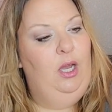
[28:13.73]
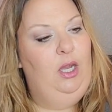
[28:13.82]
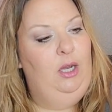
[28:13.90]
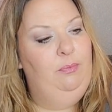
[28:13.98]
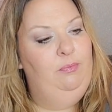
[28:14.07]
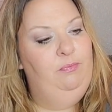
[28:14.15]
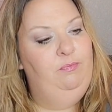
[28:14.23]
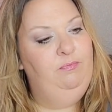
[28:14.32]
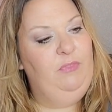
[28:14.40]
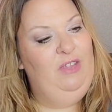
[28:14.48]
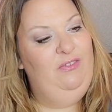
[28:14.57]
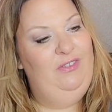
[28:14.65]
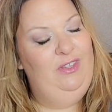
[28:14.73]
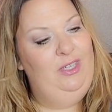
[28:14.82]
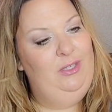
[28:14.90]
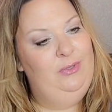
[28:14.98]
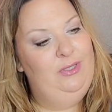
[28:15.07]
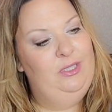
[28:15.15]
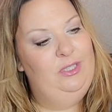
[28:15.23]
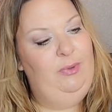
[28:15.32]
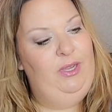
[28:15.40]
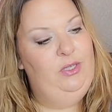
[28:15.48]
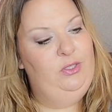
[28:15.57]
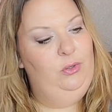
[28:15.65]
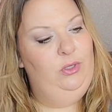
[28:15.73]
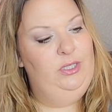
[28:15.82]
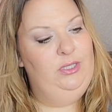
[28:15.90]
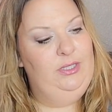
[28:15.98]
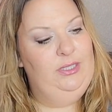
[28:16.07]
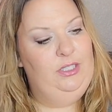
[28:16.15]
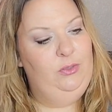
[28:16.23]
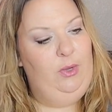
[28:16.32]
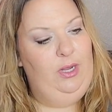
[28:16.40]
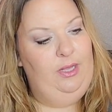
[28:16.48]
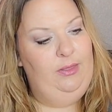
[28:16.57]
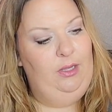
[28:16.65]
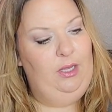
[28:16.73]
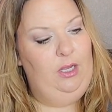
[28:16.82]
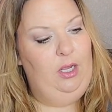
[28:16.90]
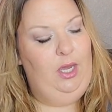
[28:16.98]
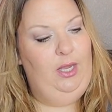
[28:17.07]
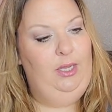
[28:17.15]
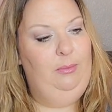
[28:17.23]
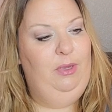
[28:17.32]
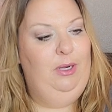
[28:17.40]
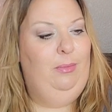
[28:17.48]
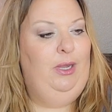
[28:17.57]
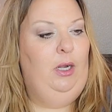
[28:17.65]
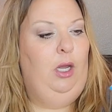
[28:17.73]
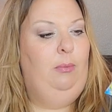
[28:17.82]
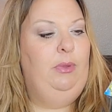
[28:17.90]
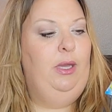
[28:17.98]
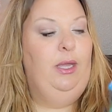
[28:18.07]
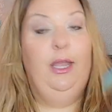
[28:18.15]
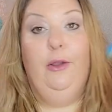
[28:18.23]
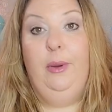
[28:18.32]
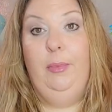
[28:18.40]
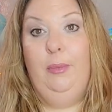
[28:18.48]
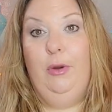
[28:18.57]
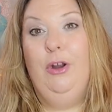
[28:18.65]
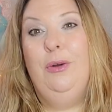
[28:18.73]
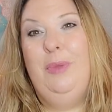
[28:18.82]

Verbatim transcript: I feel like it was the Spinosaurus, because that's why I think I got it, but it might not be. I can't remember.